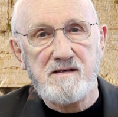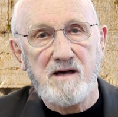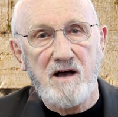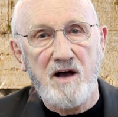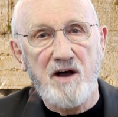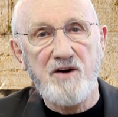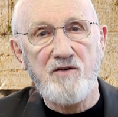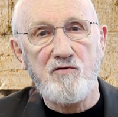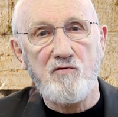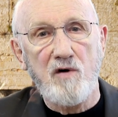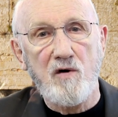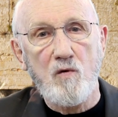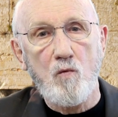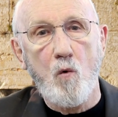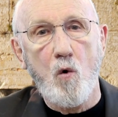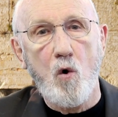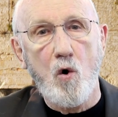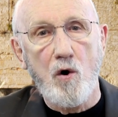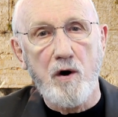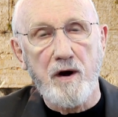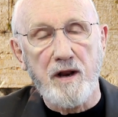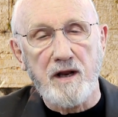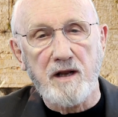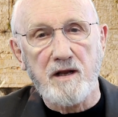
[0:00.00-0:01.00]

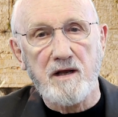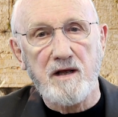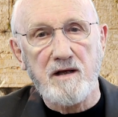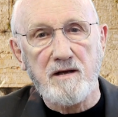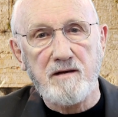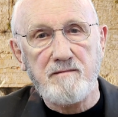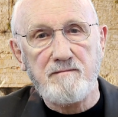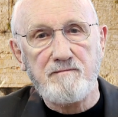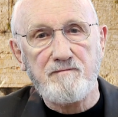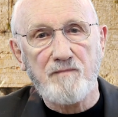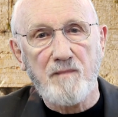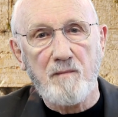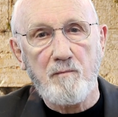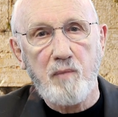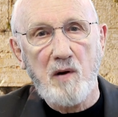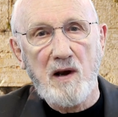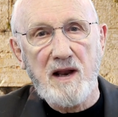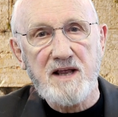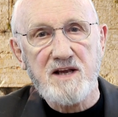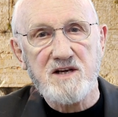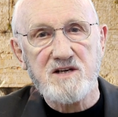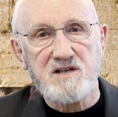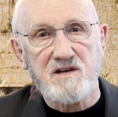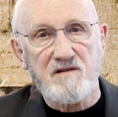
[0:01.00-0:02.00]
unrewarding
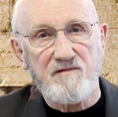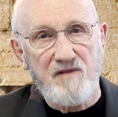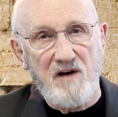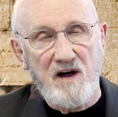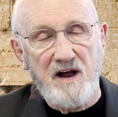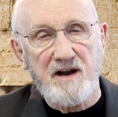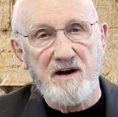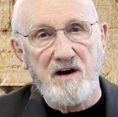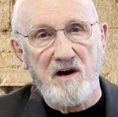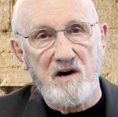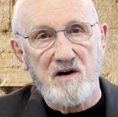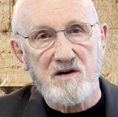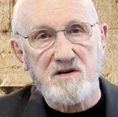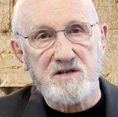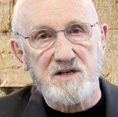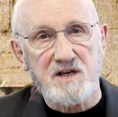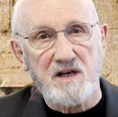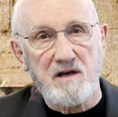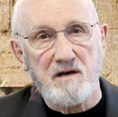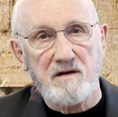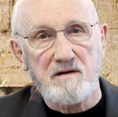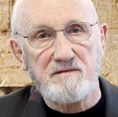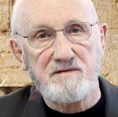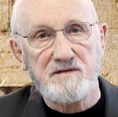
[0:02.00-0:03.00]
place to find
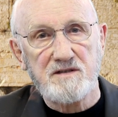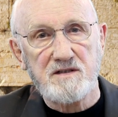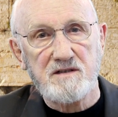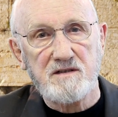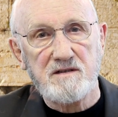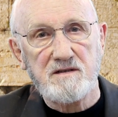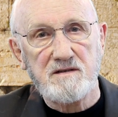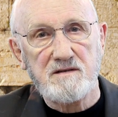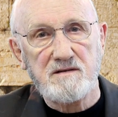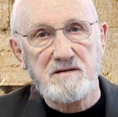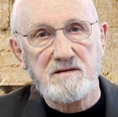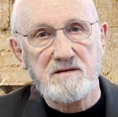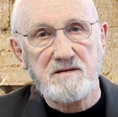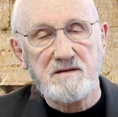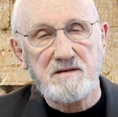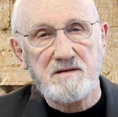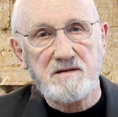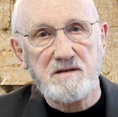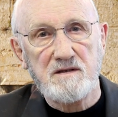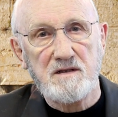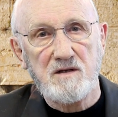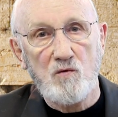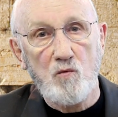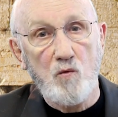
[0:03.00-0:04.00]
ourselves.
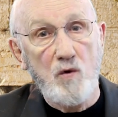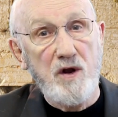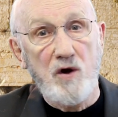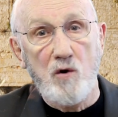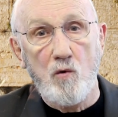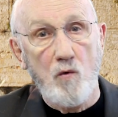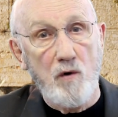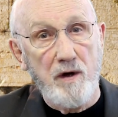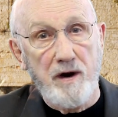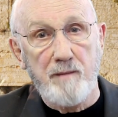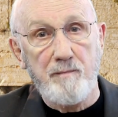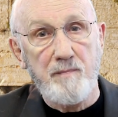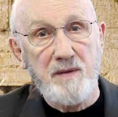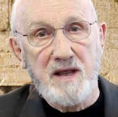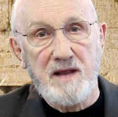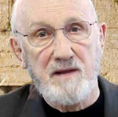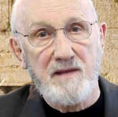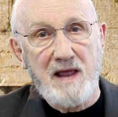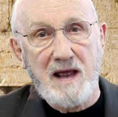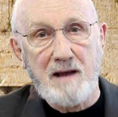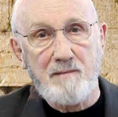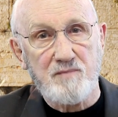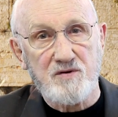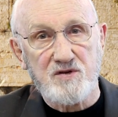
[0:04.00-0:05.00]
We don't want to be in
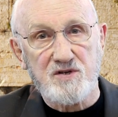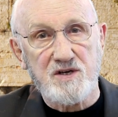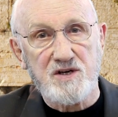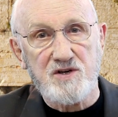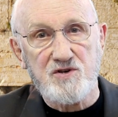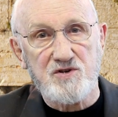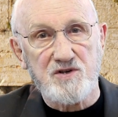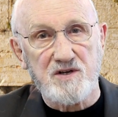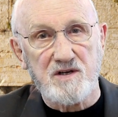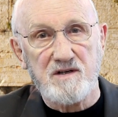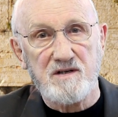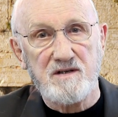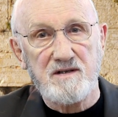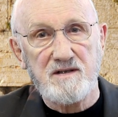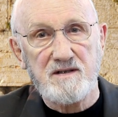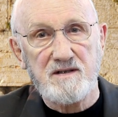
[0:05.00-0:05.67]
that position.